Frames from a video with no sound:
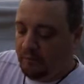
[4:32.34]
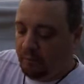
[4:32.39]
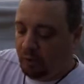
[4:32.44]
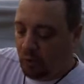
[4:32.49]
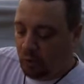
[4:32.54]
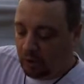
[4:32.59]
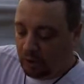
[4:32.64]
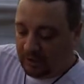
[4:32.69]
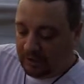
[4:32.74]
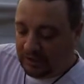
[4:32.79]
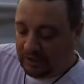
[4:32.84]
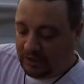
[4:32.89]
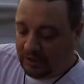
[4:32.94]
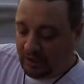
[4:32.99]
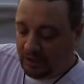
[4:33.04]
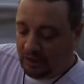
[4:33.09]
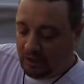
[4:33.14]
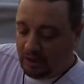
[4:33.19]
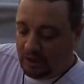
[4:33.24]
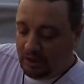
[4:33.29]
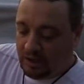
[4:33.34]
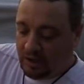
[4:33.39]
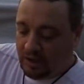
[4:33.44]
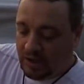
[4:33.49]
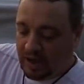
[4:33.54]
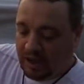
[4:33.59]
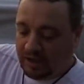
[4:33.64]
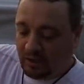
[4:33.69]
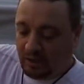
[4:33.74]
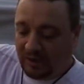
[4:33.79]
pour it in here,
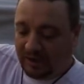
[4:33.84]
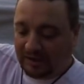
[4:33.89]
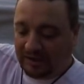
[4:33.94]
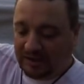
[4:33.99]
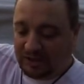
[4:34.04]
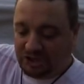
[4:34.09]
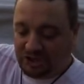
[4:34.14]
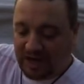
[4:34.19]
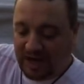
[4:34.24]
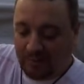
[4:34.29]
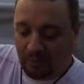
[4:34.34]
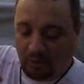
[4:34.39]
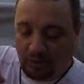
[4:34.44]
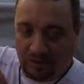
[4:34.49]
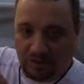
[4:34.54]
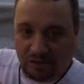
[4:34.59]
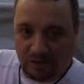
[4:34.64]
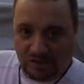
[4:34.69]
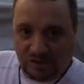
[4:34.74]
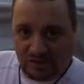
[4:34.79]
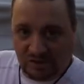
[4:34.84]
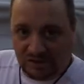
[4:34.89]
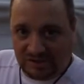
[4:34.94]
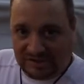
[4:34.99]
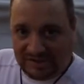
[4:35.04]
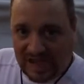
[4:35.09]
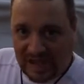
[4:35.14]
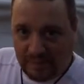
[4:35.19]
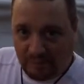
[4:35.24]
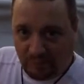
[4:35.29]
and quickly jam one of those little
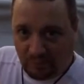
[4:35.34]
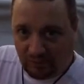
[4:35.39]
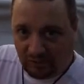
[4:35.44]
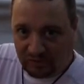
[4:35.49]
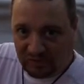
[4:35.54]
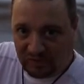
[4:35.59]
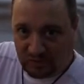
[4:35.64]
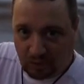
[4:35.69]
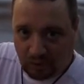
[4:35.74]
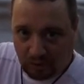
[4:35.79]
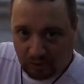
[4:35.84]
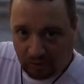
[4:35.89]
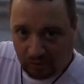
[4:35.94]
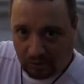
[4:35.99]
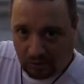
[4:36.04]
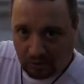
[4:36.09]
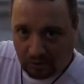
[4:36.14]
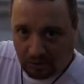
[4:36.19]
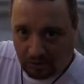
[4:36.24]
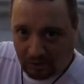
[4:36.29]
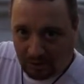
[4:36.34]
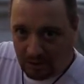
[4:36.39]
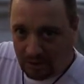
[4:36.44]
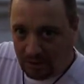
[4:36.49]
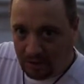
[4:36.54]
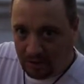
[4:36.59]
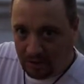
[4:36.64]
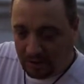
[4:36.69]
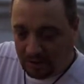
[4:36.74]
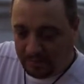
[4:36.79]
staples or a little
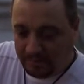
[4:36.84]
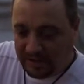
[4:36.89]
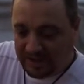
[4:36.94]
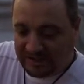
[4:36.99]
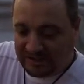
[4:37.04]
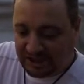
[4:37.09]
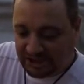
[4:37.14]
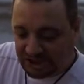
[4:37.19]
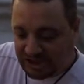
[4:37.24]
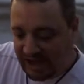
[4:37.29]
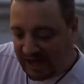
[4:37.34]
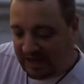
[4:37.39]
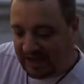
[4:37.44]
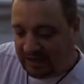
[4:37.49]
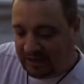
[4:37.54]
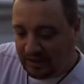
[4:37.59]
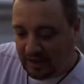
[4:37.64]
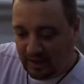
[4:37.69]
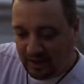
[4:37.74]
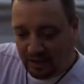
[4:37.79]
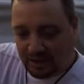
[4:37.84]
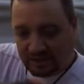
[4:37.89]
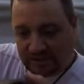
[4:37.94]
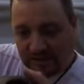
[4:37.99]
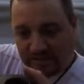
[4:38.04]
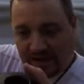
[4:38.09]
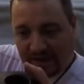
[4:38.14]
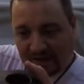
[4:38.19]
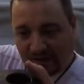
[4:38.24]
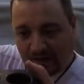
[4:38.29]
piece of chain in there to
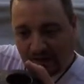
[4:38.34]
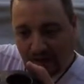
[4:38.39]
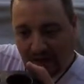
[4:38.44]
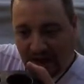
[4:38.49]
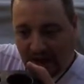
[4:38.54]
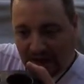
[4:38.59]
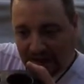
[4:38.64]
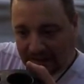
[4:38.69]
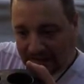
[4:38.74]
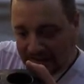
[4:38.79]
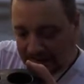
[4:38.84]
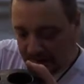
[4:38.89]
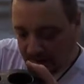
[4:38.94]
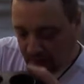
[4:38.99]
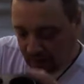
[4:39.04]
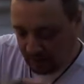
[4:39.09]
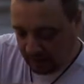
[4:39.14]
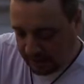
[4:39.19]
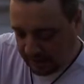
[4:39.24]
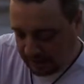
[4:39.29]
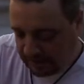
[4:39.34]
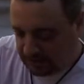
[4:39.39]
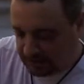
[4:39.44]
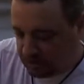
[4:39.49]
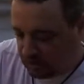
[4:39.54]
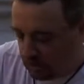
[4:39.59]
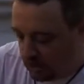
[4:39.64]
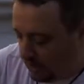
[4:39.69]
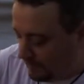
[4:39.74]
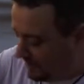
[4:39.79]
make a little eyelet, alright?
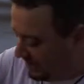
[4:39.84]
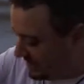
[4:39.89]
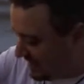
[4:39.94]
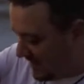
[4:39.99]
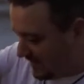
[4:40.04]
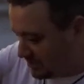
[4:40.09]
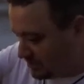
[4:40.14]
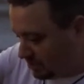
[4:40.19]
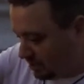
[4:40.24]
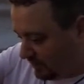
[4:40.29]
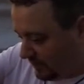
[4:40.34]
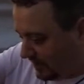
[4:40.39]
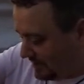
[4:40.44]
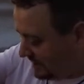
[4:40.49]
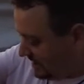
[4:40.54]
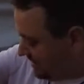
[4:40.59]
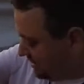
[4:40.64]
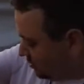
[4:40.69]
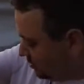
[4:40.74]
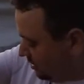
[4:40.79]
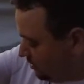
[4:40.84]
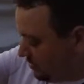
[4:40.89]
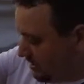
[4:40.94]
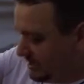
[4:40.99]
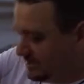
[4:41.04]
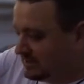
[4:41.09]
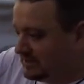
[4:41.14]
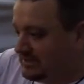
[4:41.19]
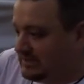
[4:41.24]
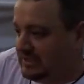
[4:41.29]
So I'm attaching all my decoy
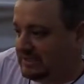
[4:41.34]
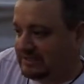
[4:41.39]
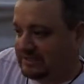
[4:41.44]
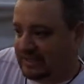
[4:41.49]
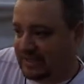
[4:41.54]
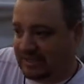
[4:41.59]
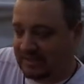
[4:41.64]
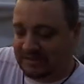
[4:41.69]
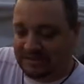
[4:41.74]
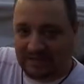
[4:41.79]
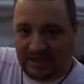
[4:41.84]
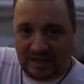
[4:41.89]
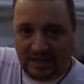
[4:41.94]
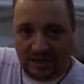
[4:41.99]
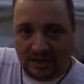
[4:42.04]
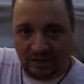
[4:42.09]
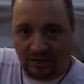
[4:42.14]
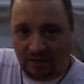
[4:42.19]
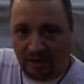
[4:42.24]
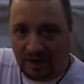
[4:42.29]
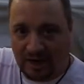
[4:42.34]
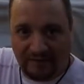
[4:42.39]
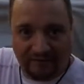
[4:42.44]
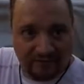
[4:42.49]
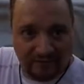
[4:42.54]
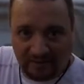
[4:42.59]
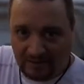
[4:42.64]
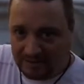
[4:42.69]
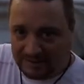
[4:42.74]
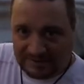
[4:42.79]
weights to these things. They're
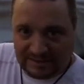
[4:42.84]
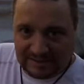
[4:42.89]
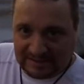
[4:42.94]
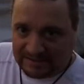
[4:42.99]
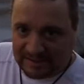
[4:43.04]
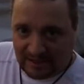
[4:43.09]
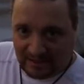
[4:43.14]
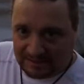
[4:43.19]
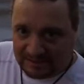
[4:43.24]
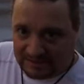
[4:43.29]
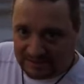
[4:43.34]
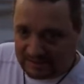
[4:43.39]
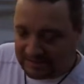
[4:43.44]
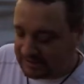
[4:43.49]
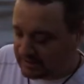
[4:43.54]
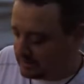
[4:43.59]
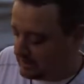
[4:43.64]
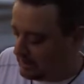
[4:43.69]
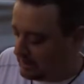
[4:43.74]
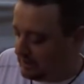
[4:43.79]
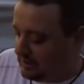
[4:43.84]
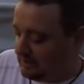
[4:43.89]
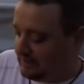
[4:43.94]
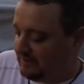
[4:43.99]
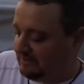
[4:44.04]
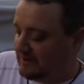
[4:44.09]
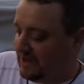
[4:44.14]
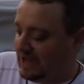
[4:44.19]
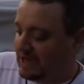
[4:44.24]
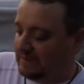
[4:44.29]
heavier than 6 ounces,
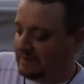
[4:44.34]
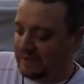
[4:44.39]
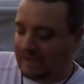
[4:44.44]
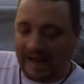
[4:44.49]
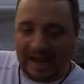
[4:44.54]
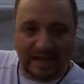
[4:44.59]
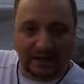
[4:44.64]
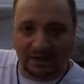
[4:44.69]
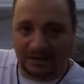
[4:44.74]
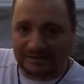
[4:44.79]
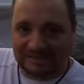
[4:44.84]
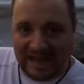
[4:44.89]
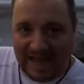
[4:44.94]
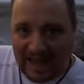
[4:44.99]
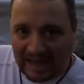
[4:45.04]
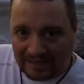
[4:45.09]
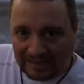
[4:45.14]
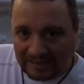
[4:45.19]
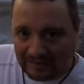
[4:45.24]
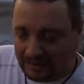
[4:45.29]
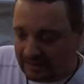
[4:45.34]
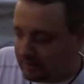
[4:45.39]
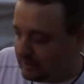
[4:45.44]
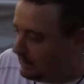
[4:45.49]
they've got to be 8 or 10,